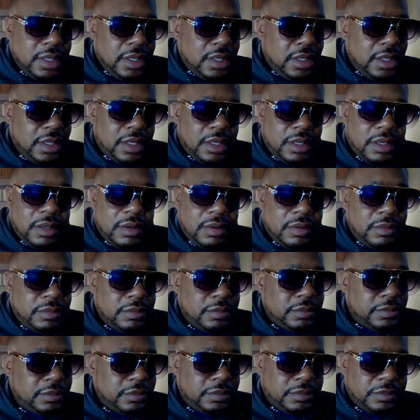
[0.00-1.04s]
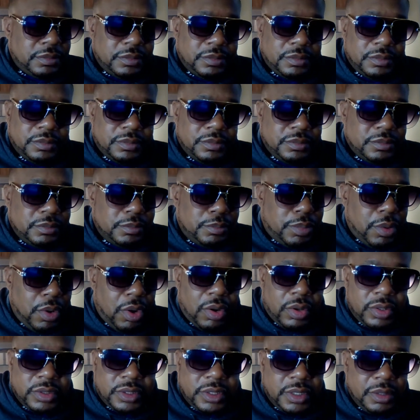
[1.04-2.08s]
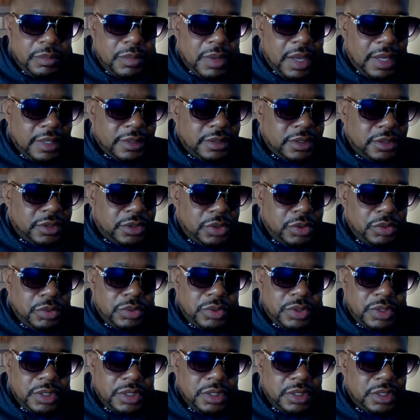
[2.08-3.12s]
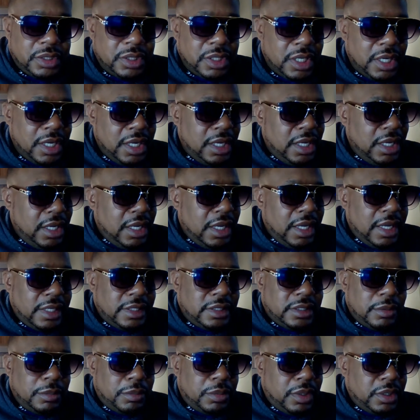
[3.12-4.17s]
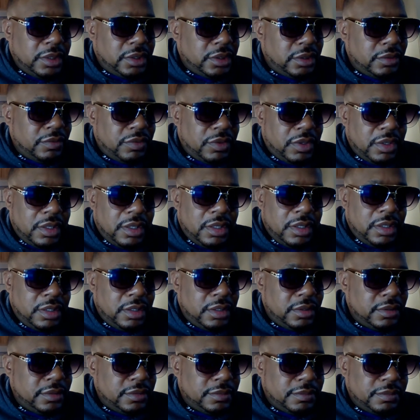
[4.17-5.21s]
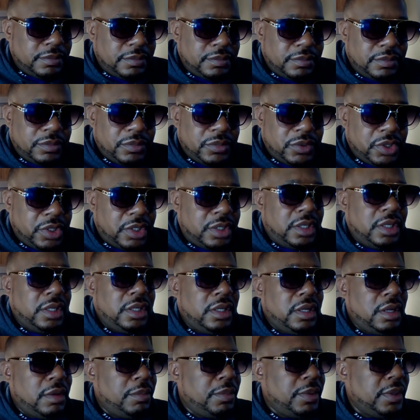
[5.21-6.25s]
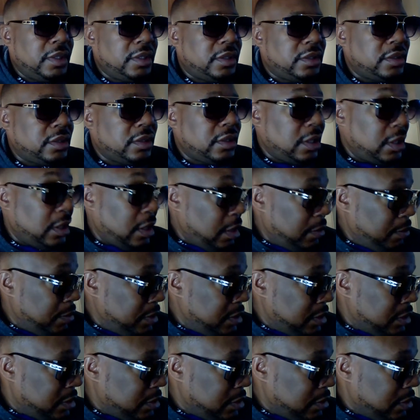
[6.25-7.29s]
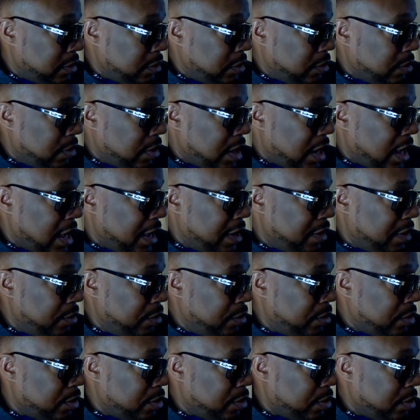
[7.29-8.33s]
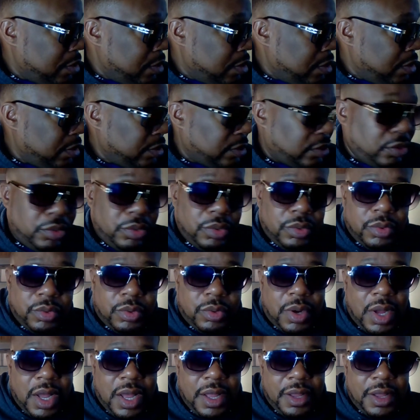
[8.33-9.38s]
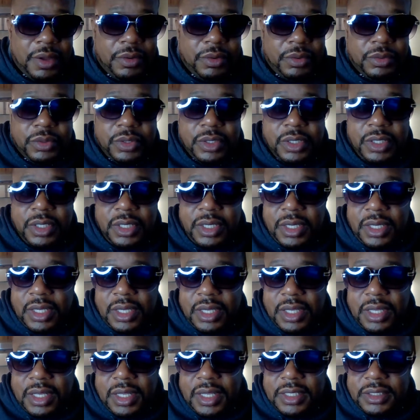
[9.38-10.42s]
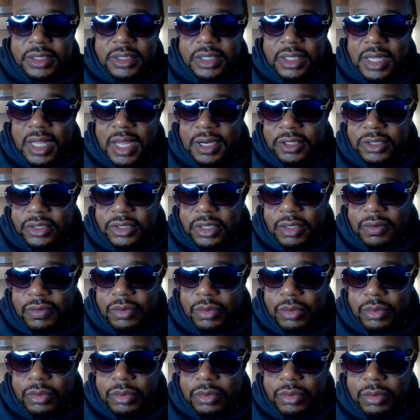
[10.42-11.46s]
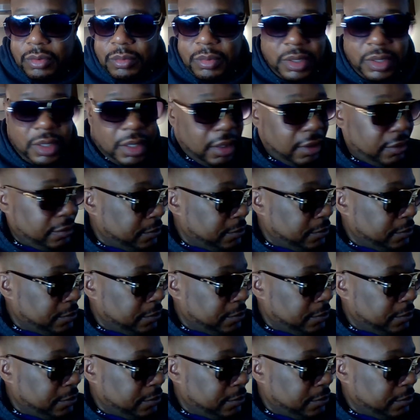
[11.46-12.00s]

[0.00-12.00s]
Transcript: um, Boston, Massachusetts. It's a bunch of Columbus, Ohio, or all through Ohio. It's a lot of stuff going on, man.